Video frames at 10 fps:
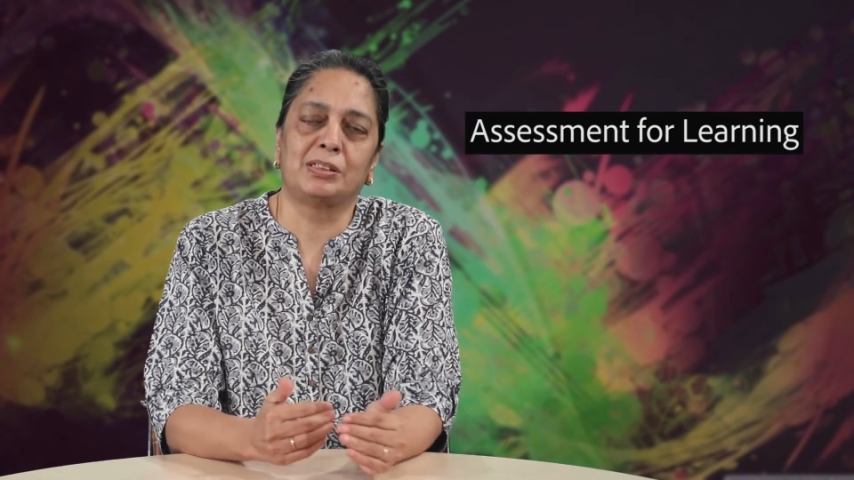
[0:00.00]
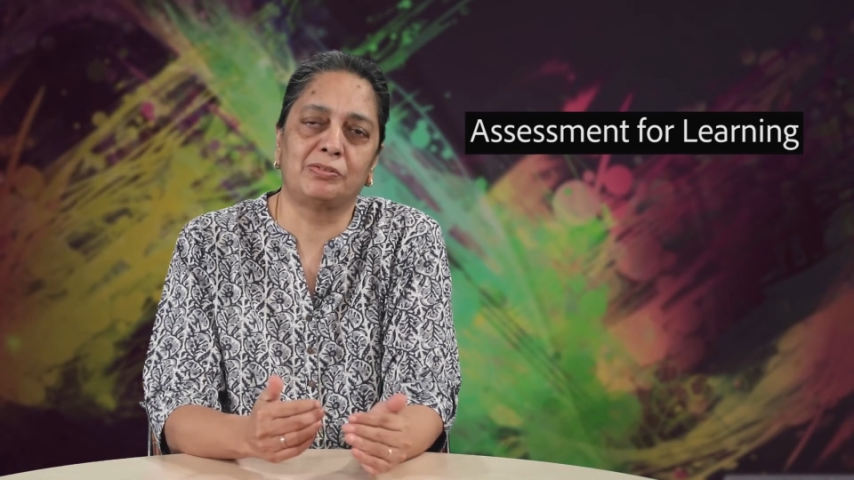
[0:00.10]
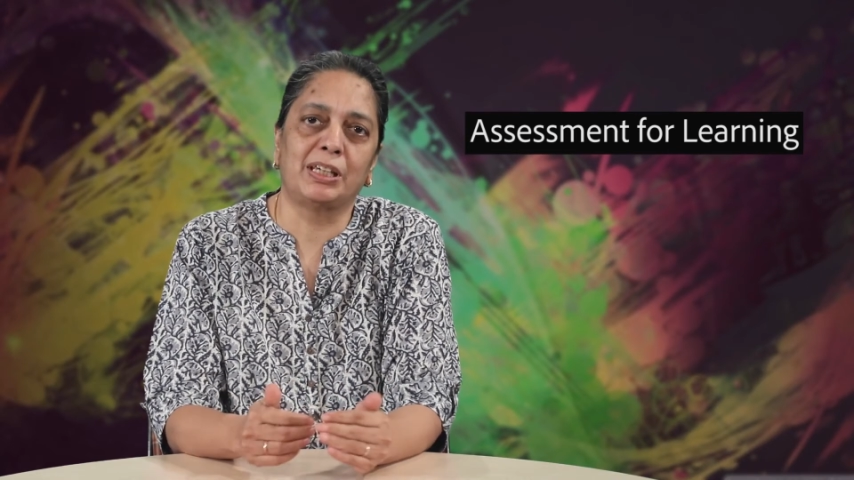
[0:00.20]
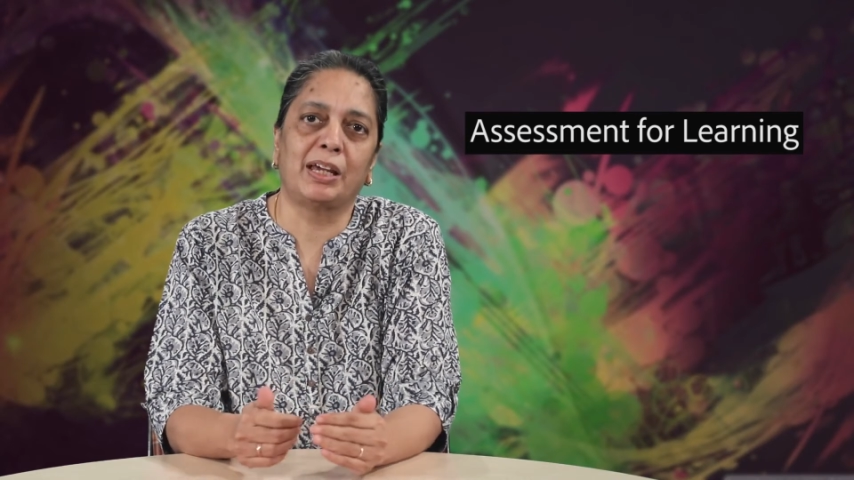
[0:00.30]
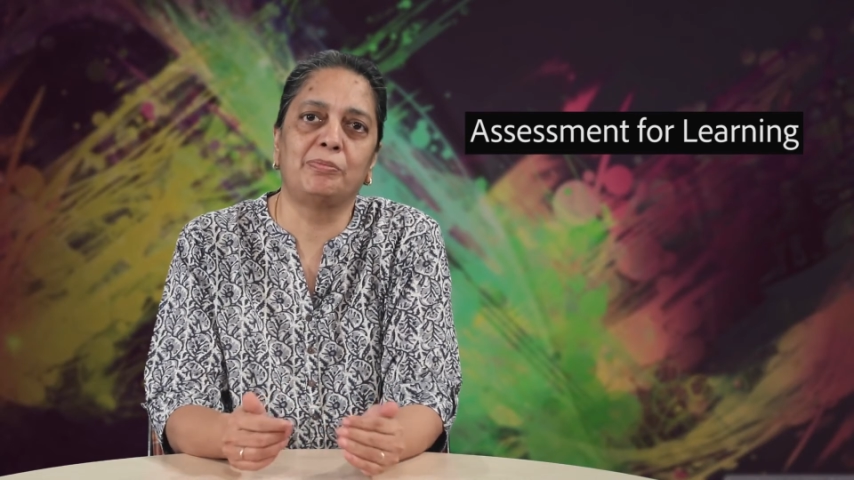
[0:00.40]

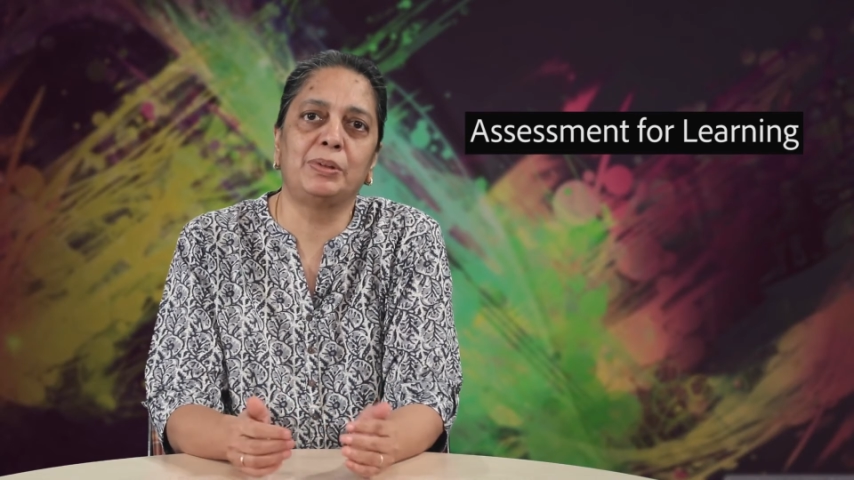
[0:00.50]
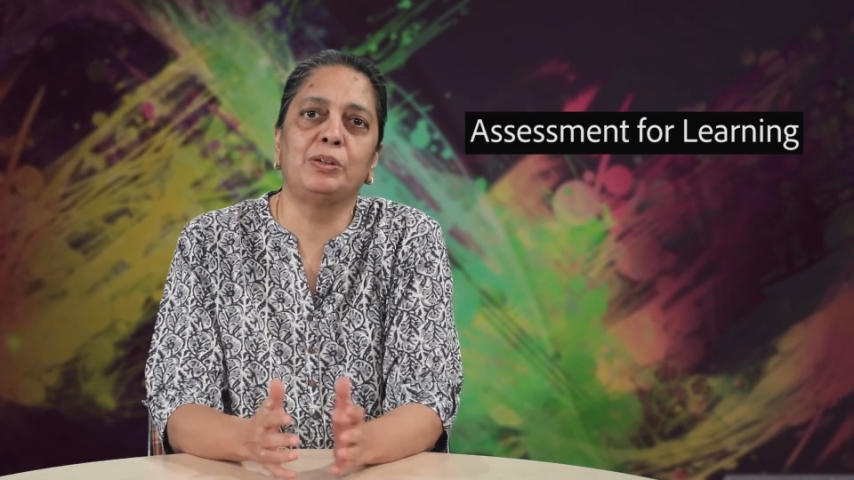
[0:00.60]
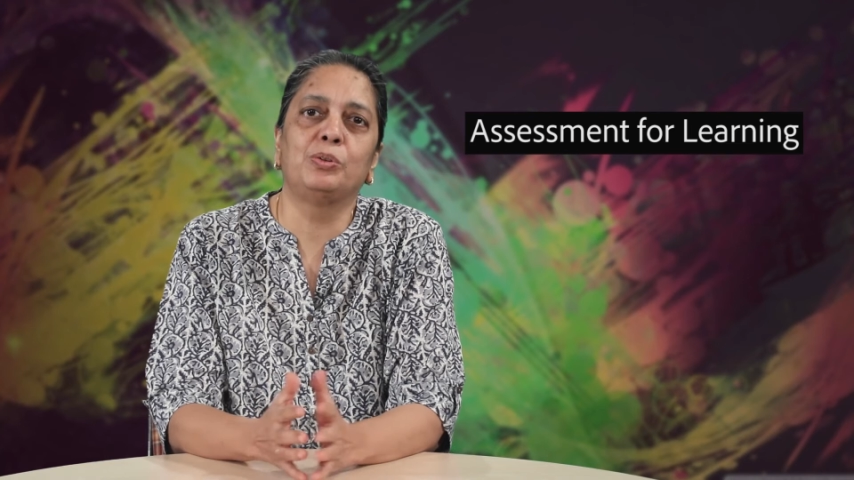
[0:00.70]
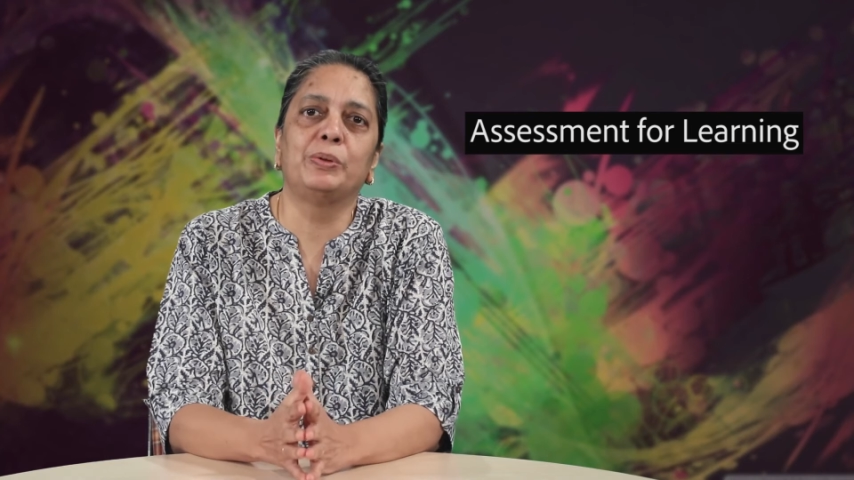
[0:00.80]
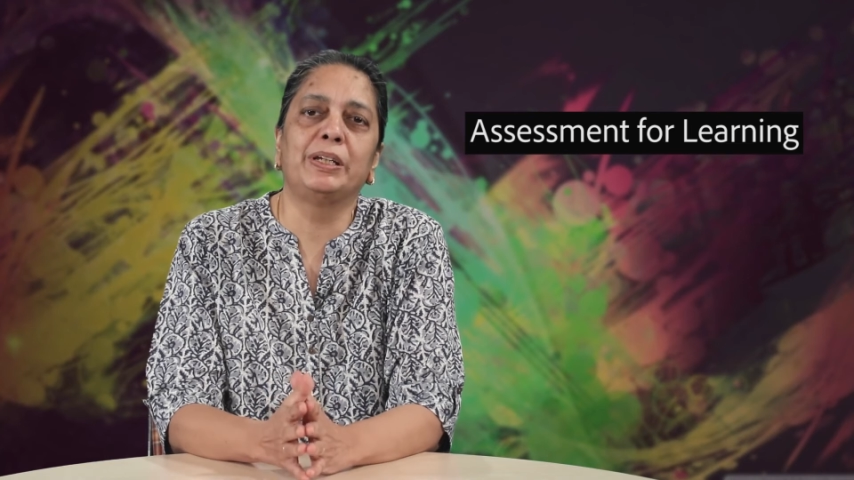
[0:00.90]
we have
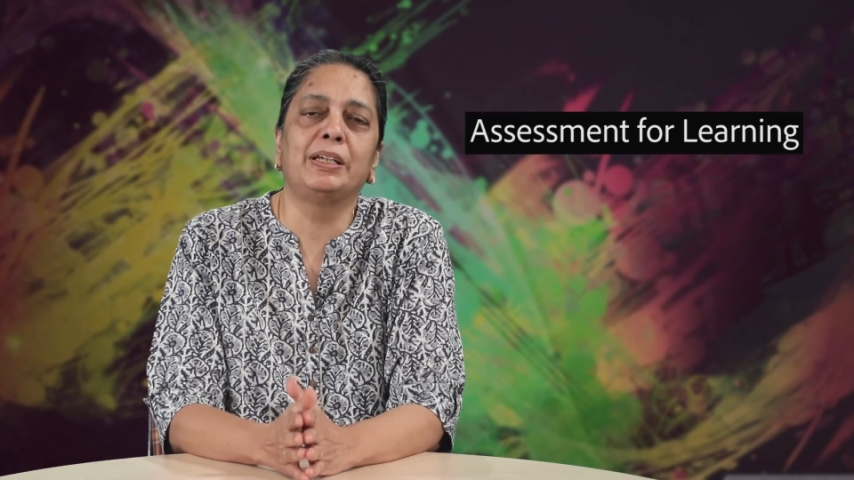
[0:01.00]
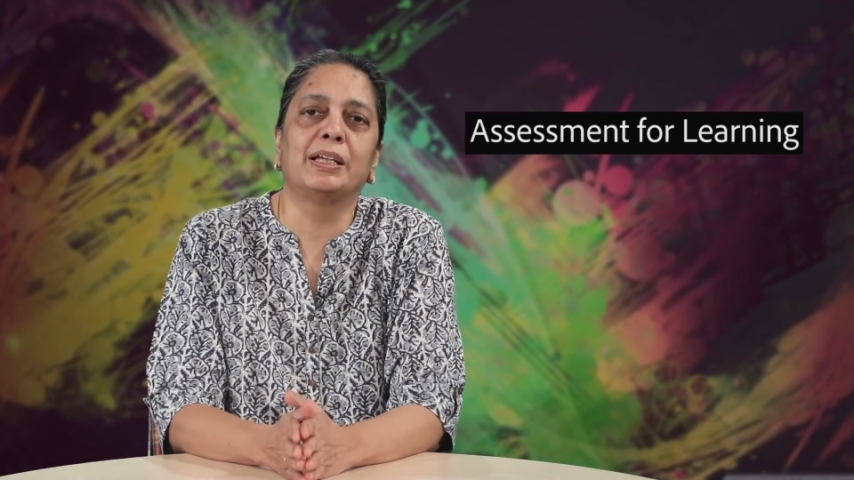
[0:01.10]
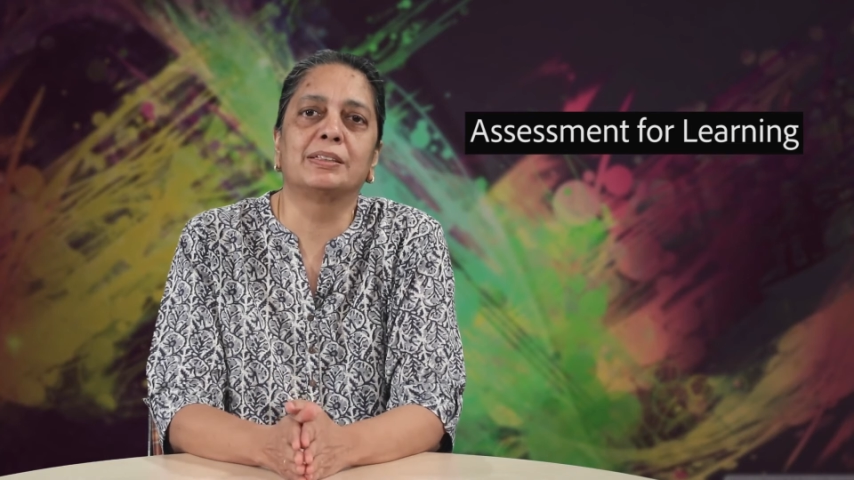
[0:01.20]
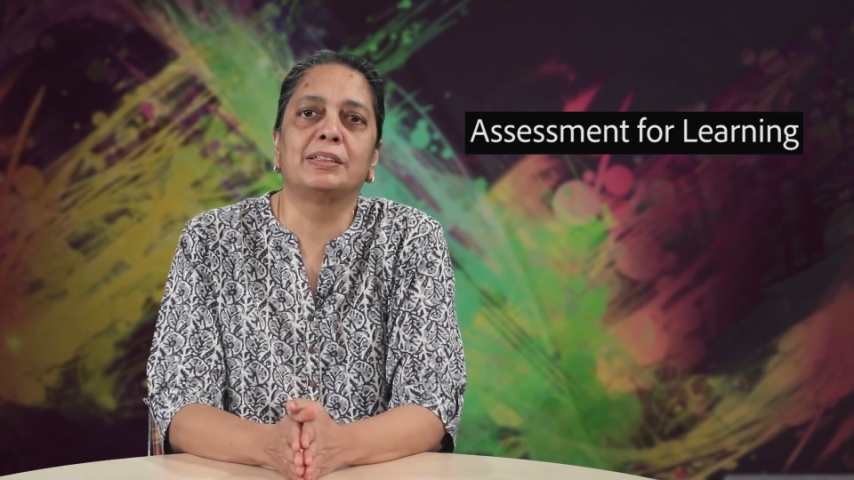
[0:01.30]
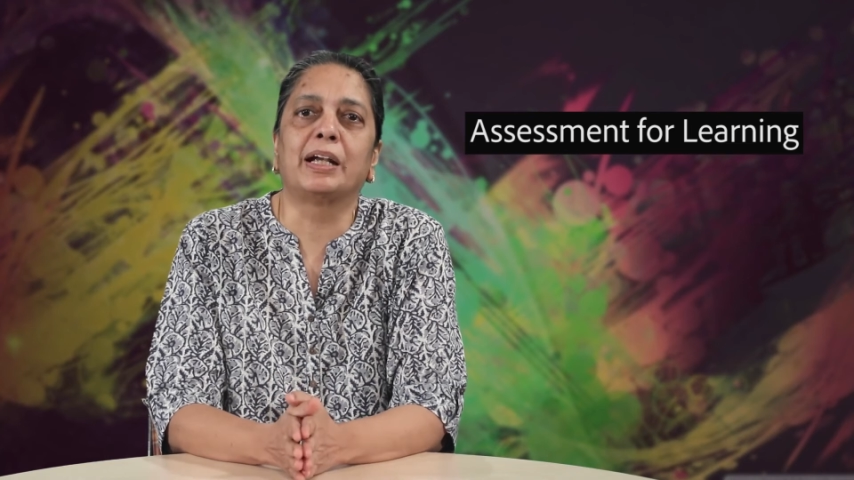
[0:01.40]
been doing
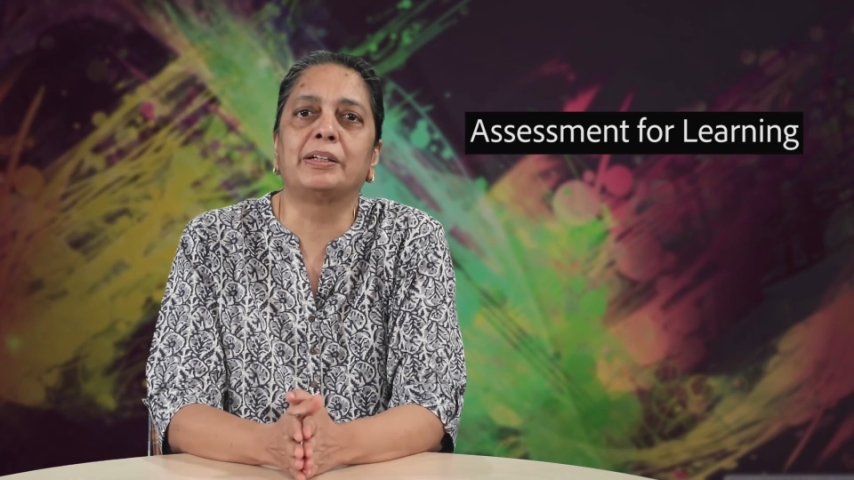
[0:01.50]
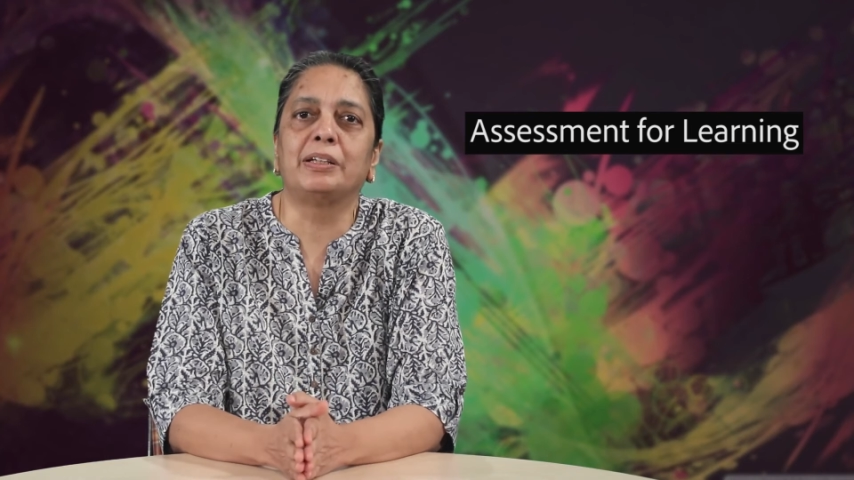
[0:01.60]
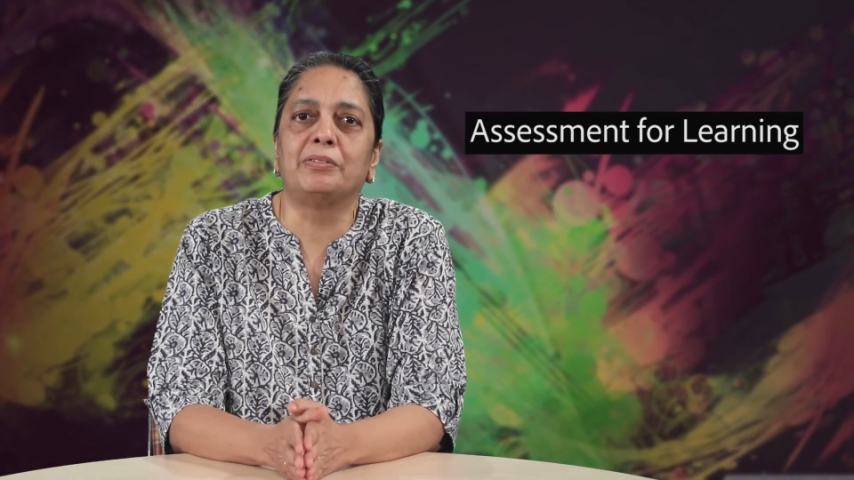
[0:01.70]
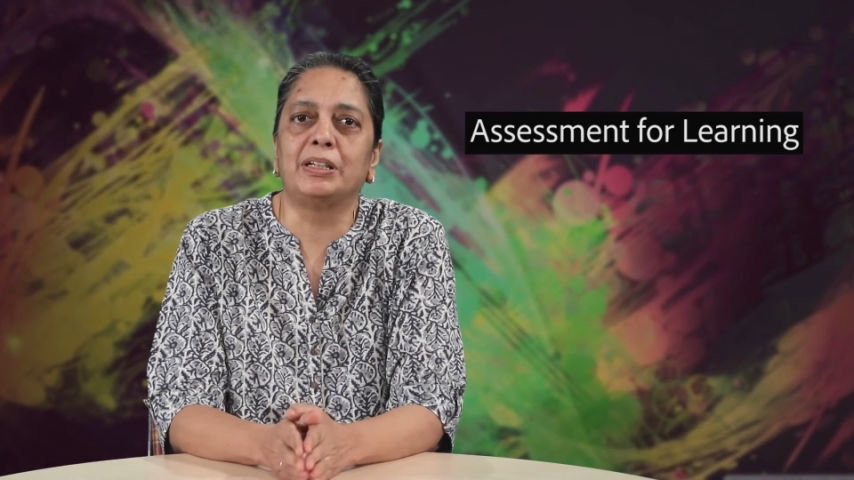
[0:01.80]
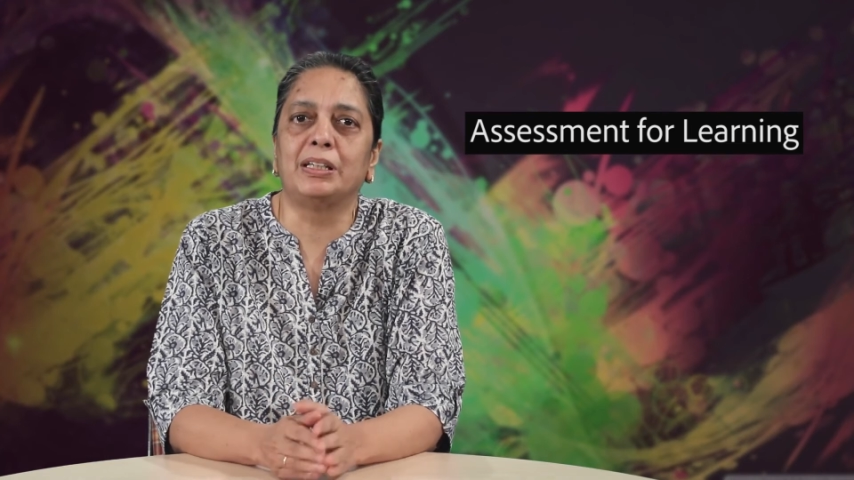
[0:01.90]
as an
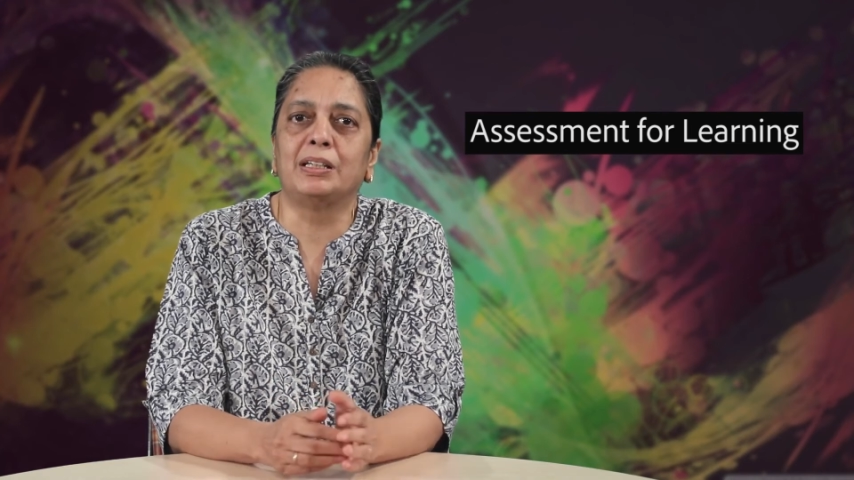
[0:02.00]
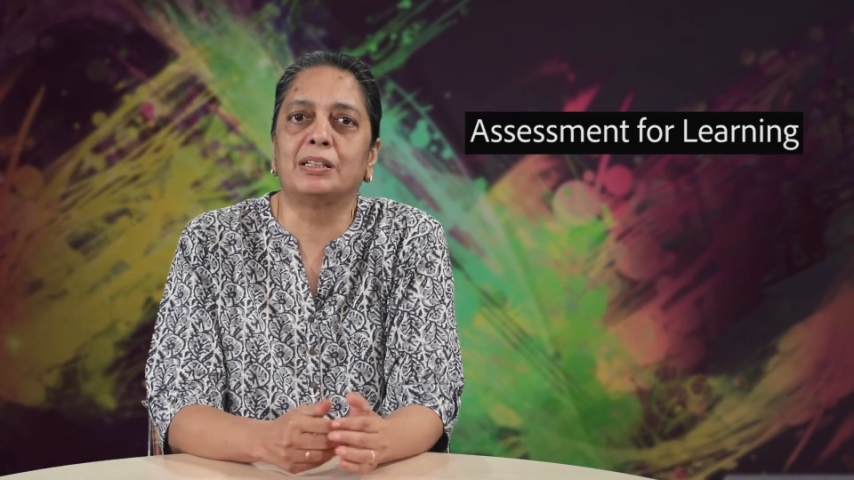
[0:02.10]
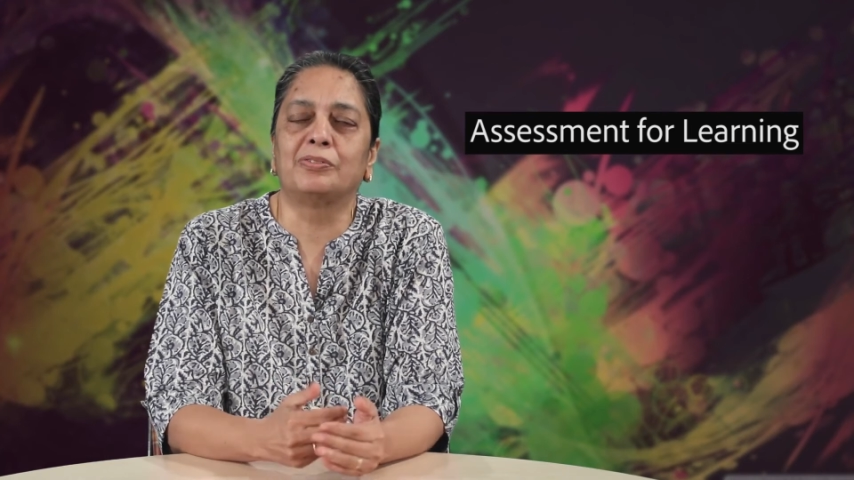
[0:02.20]
activity